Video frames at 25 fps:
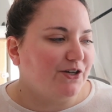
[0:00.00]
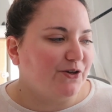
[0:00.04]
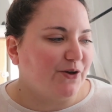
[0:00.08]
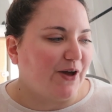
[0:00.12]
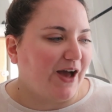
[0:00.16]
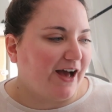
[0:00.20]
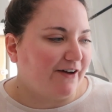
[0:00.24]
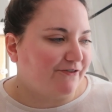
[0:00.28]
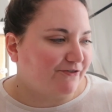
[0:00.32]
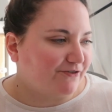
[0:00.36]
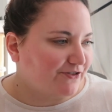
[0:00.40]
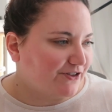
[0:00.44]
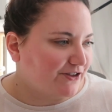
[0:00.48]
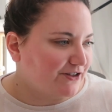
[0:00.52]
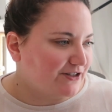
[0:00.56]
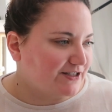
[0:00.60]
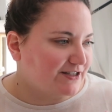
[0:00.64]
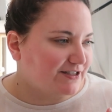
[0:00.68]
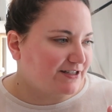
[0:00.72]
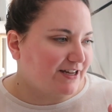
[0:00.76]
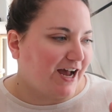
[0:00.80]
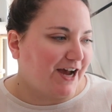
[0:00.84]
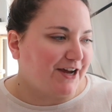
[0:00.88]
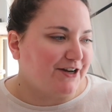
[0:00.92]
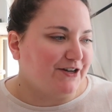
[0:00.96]
You have
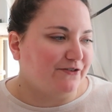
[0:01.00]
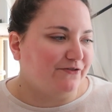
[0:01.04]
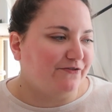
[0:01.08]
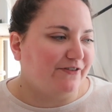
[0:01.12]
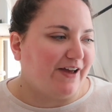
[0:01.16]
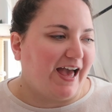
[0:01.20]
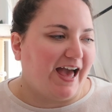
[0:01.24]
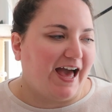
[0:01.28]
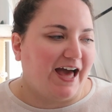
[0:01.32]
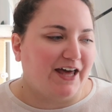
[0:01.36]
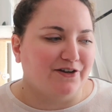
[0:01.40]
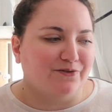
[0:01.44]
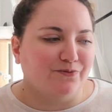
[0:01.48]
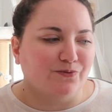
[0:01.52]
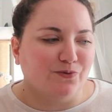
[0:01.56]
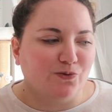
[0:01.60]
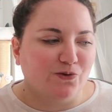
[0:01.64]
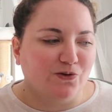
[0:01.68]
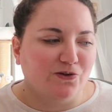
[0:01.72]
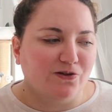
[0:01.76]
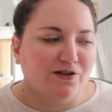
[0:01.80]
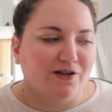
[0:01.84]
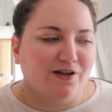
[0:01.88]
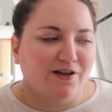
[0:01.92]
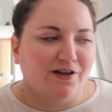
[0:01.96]
this kind of
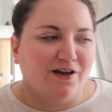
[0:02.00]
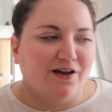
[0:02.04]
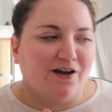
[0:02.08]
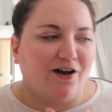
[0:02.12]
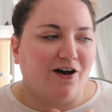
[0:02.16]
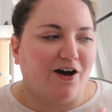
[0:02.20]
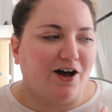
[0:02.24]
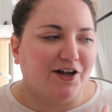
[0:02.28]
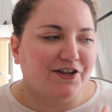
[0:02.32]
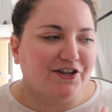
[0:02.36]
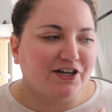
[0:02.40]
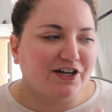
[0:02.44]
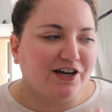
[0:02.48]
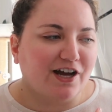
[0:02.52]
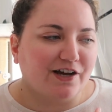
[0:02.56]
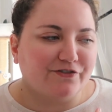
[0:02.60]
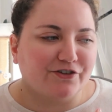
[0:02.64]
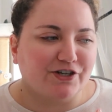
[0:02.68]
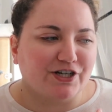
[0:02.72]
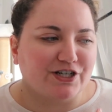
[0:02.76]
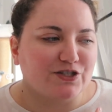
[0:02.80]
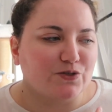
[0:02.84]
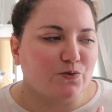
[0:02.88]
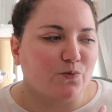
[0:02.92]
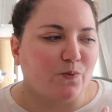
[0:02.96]
animal on the
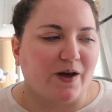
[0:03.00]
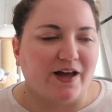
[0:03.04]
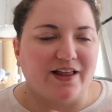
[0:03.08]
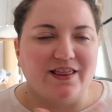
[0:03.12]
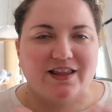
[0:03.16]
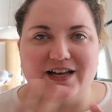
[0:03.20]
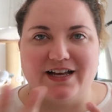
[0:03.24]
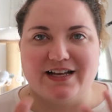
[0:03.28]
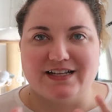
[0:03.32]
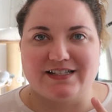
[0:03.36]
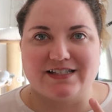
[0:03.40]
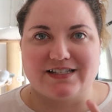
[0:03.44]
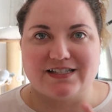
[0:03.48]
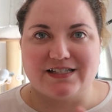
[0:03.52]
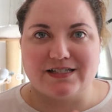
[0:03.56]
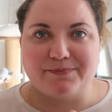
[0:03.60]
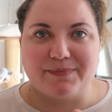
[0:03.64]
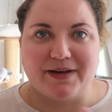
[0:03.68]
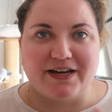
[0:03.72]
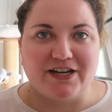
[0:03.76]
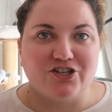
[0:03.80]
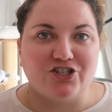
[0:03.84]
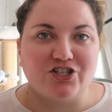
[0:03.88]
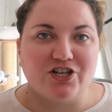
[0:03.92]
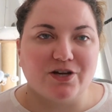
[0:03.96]
cover as well as the
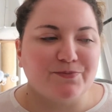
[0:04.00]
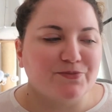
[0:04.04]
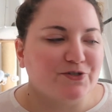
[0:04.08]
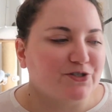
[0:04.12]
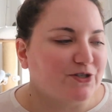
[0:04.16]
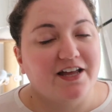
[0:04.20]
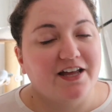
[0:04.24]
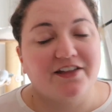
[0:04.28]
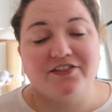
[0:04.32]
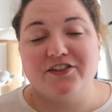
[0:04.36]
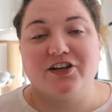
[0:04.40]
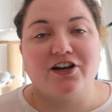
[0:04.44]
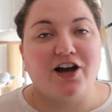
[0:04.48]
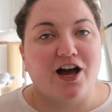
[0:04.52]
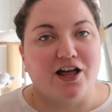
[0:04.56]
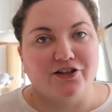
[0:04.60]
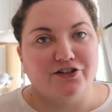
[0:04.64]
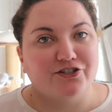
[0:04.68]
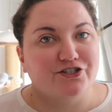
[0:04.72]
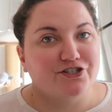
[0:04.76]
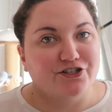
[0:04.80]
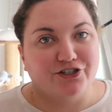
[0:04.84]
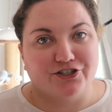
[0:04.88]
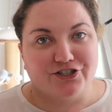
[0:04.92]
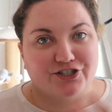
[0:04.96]
spaceship, and the
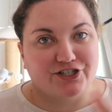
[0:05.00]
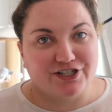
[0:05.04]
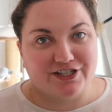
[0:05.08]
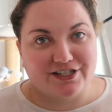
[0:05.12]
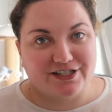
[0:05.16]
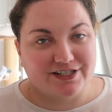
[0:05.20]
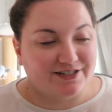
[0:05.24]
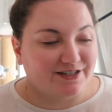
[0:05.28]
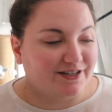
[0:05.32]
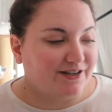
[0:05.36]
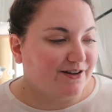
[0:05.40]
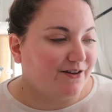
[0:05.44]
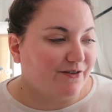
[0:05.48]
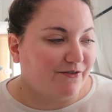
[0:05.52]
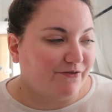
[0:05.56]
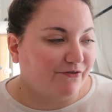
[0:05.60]
colors are just,